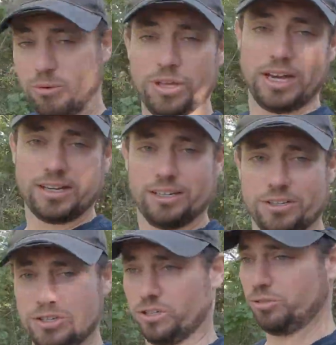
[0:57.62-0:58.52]
how we got
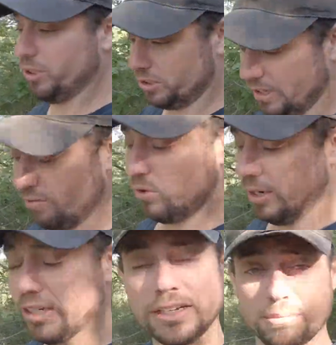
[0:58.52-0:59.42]
into this situation, I have
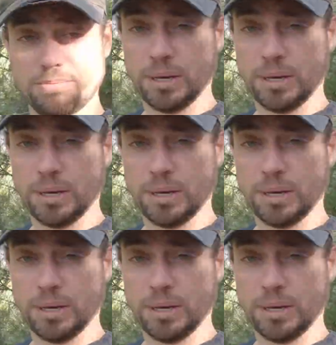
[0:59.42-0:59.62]
no idea,